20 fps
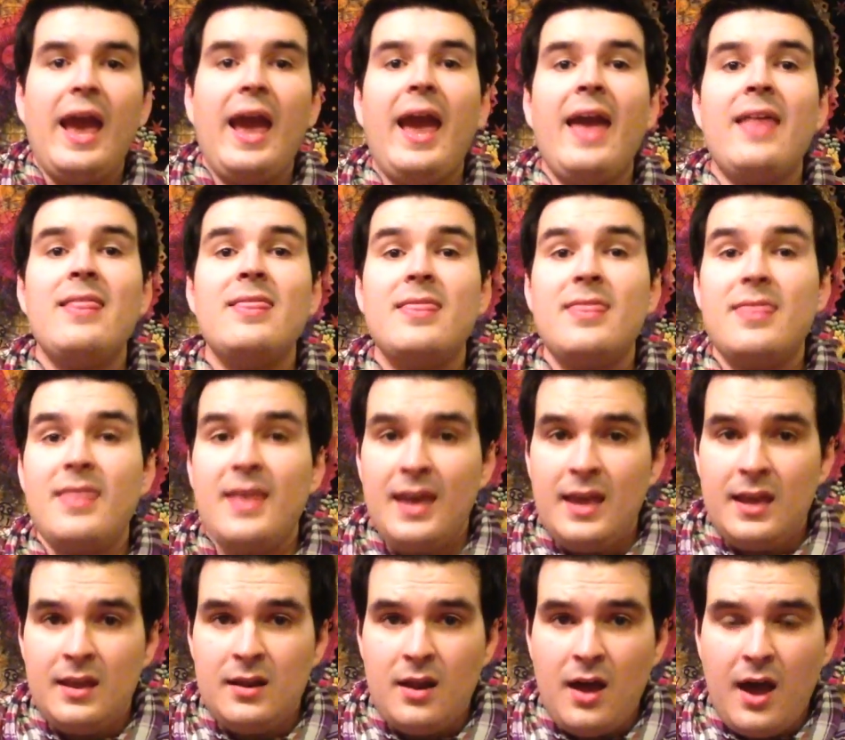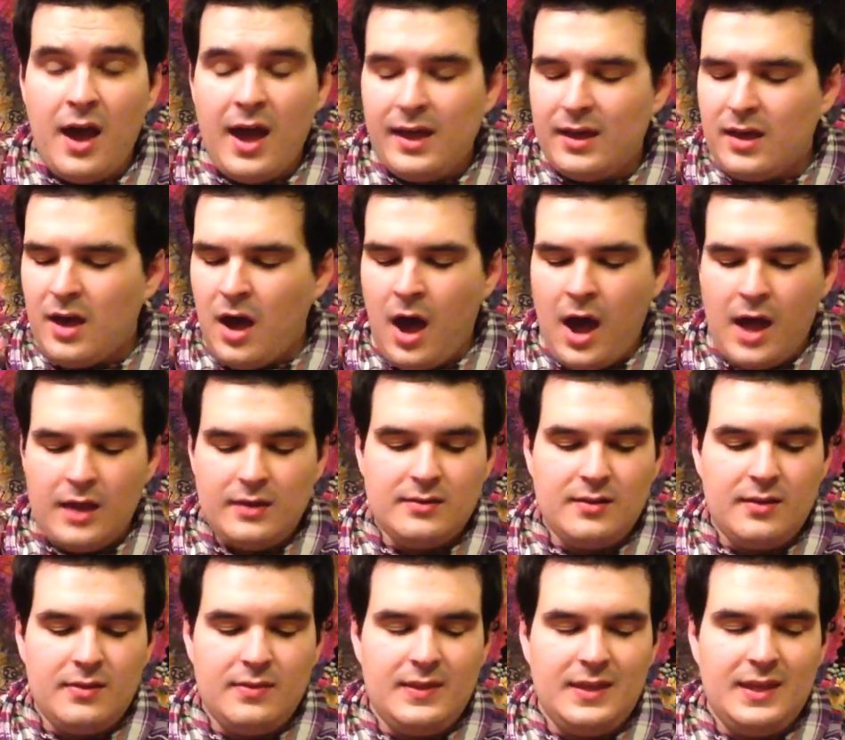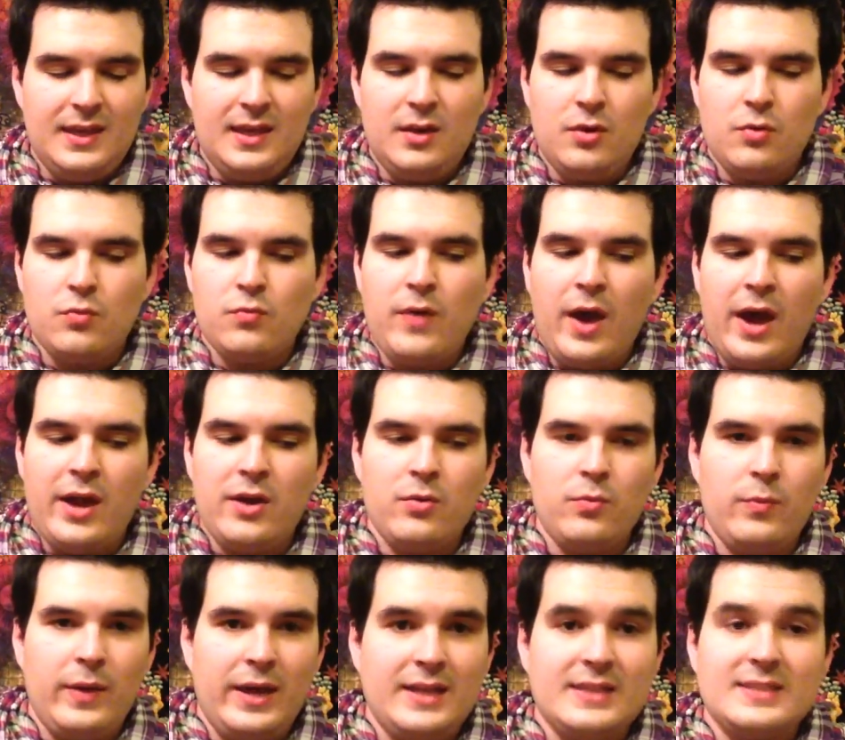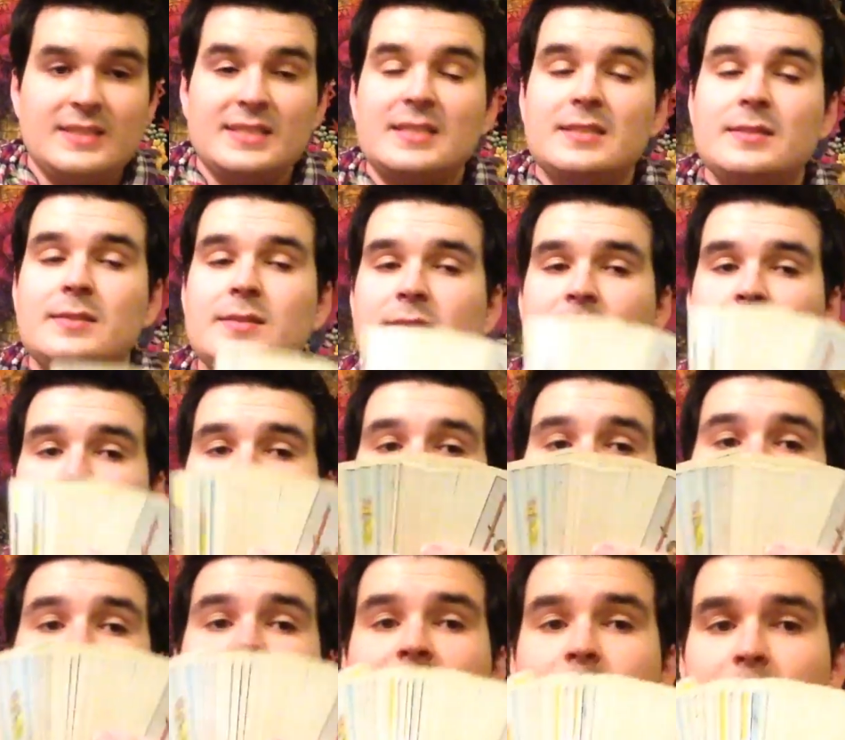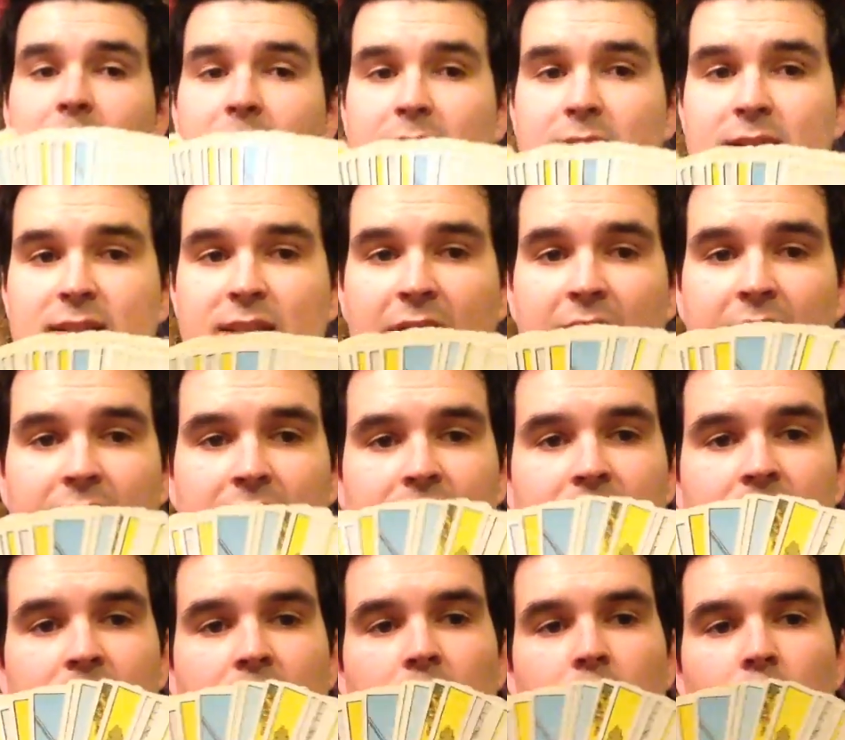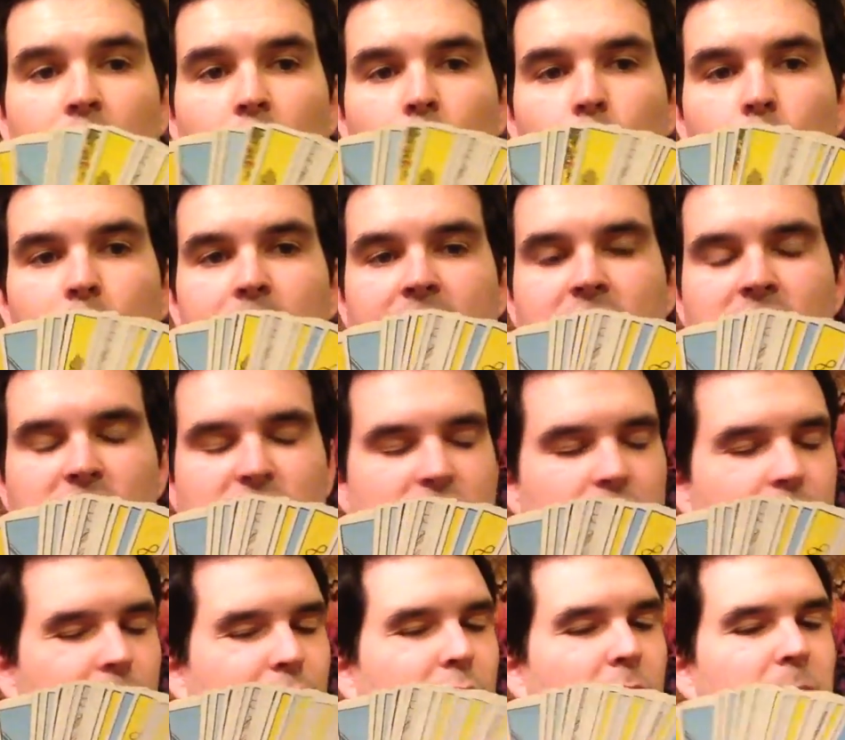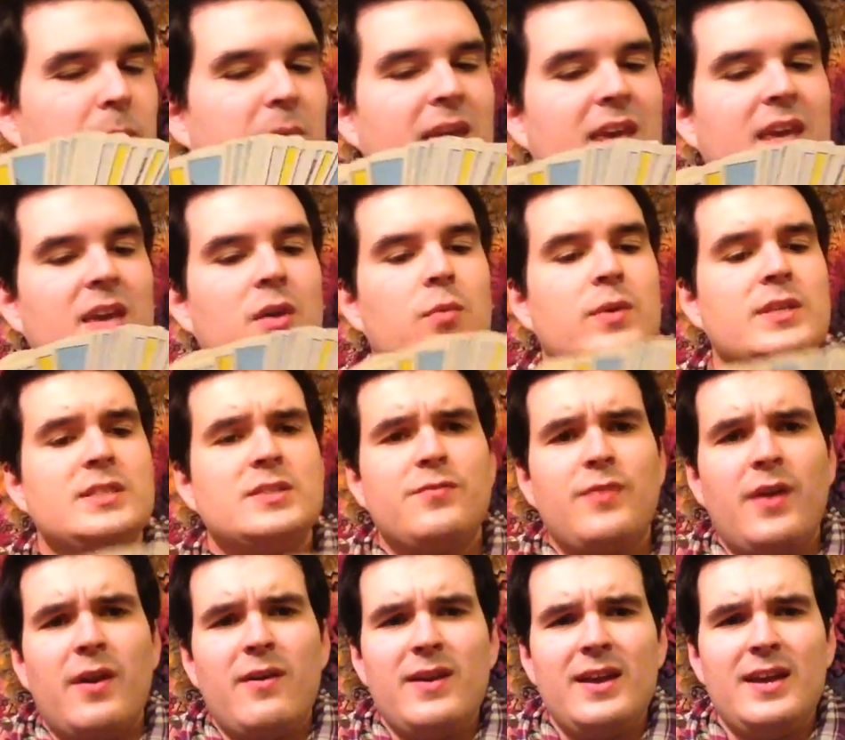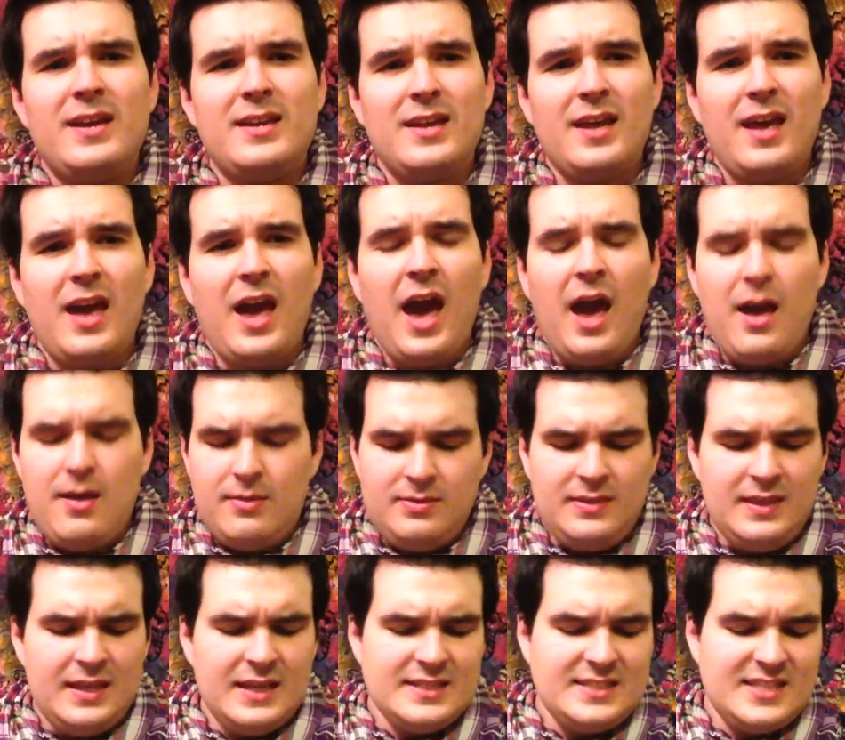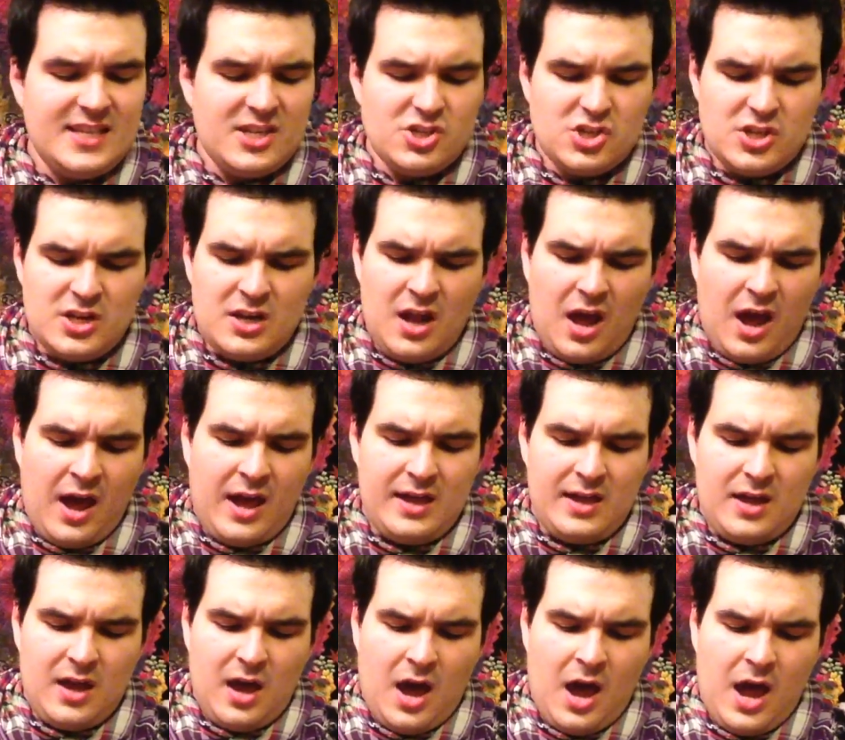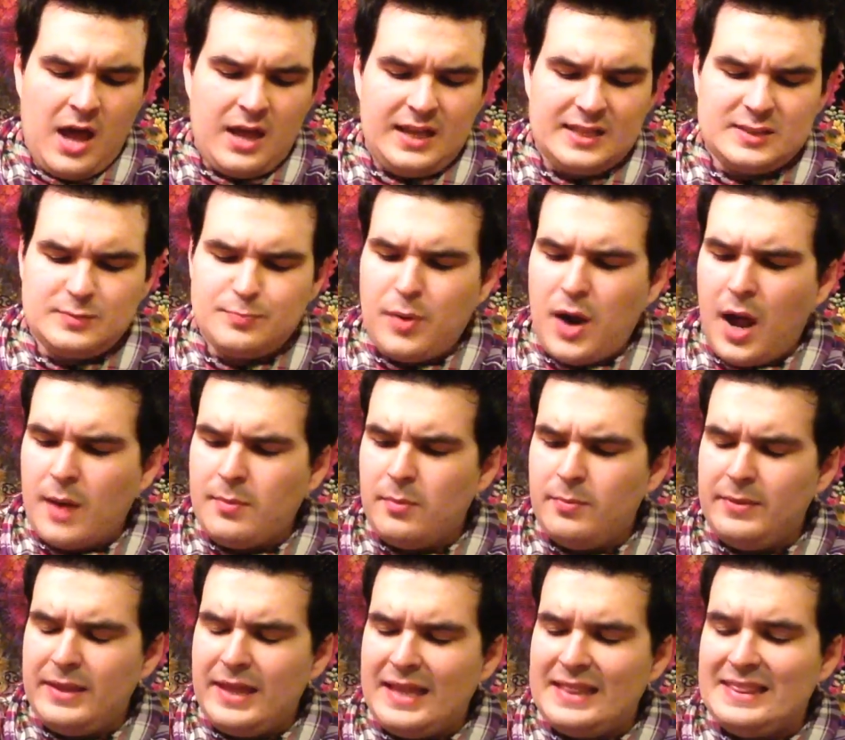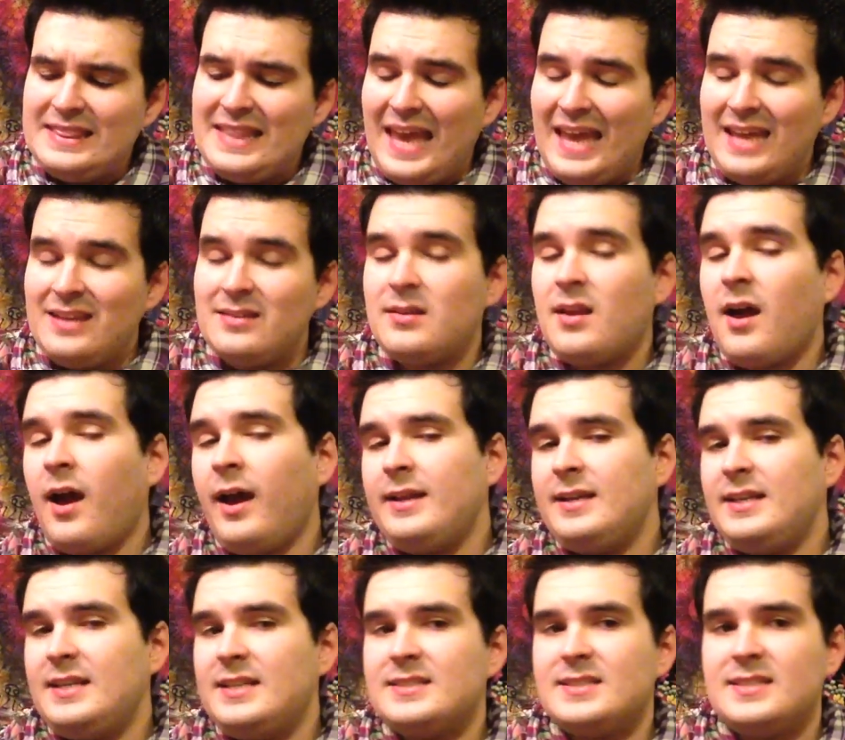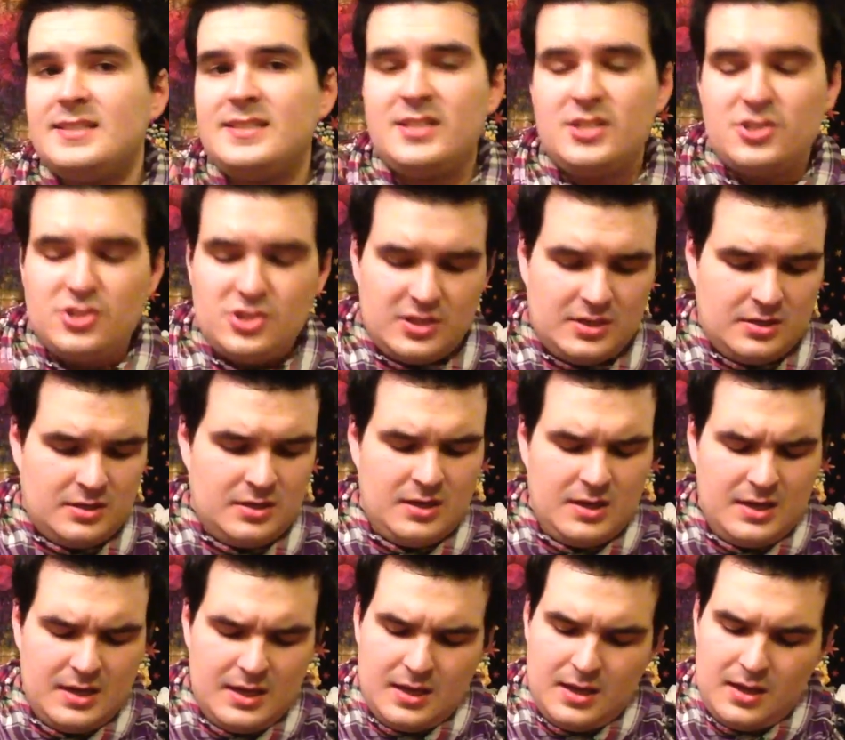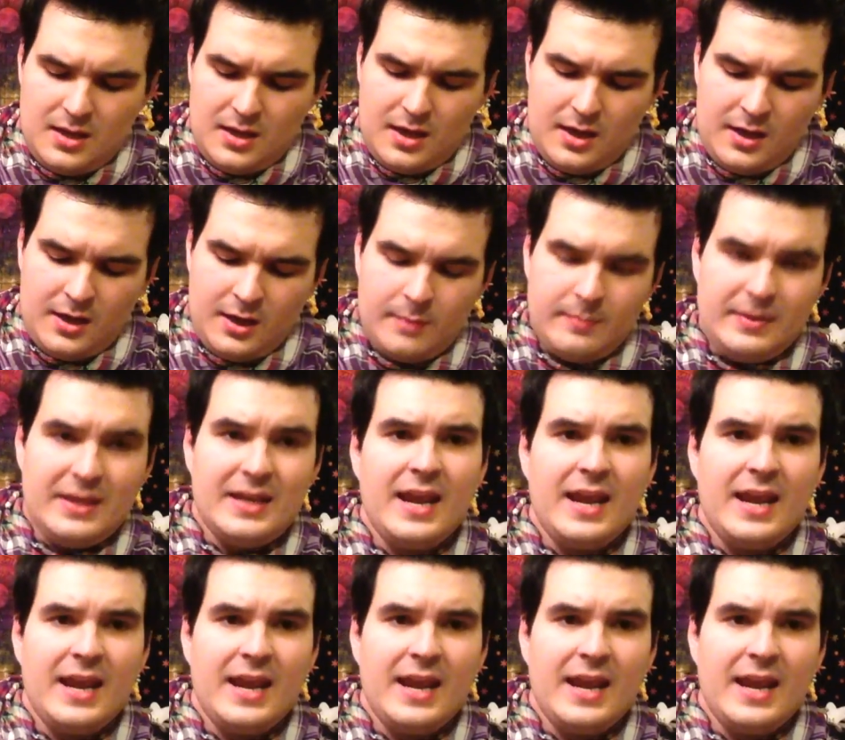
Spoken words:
and then I got the Rider-Waite-Smith deck, which for me was very, the edition I got is probably a late 90s edition. It